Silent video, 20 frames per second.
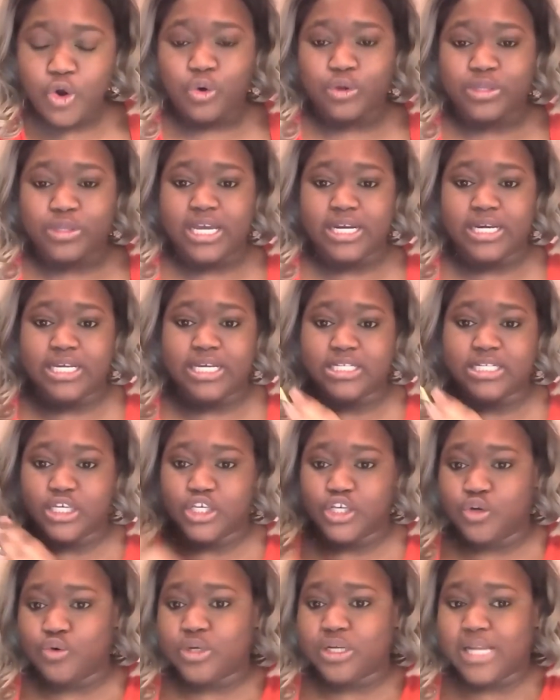or they need to
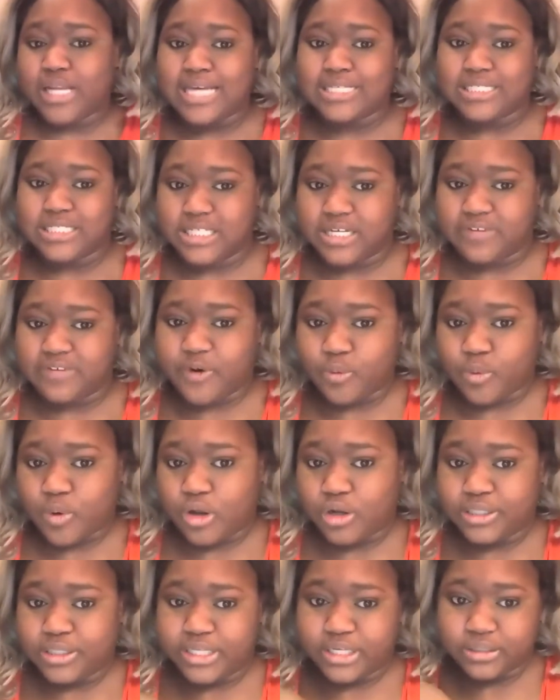utilize a different
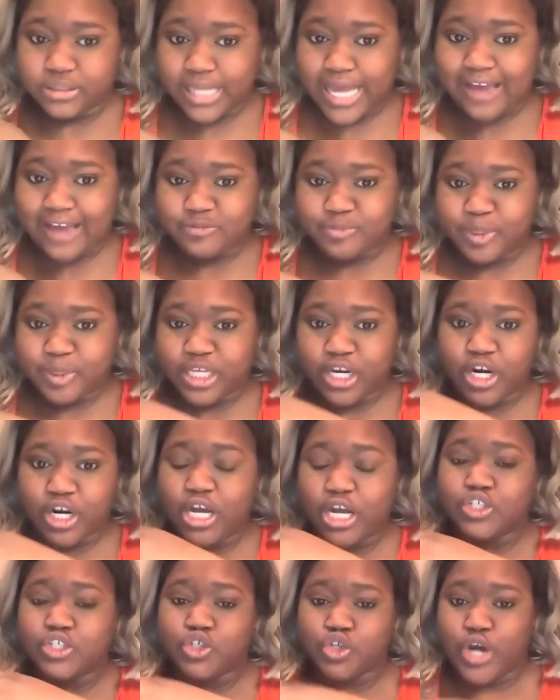role in their lives, but they're
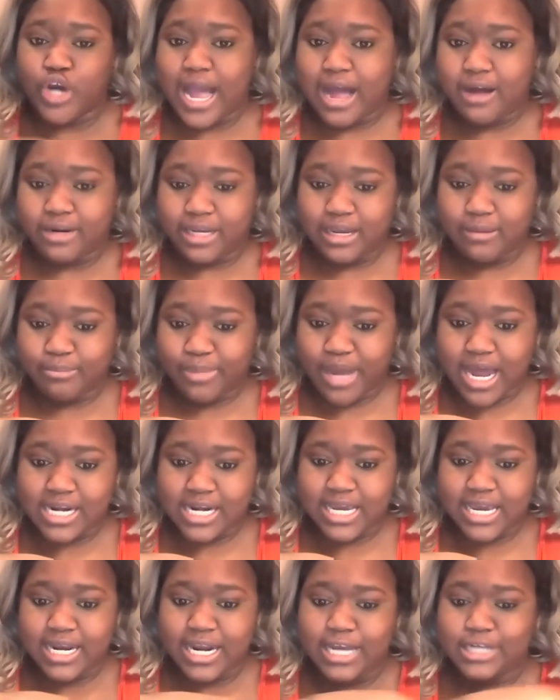unsure how to
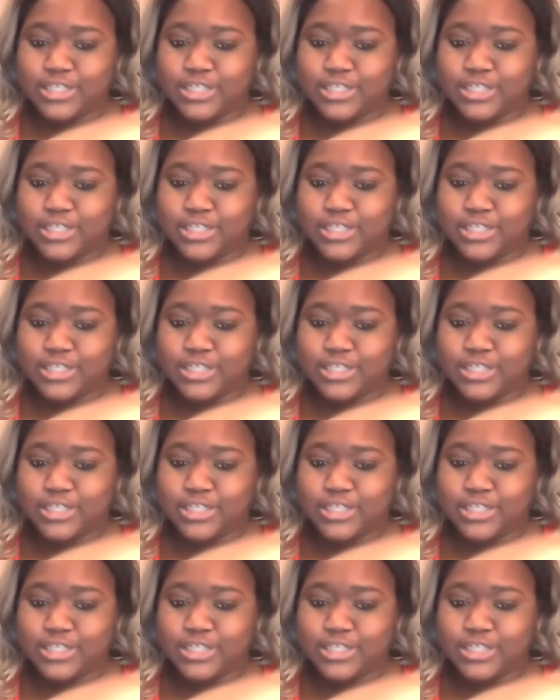embody it.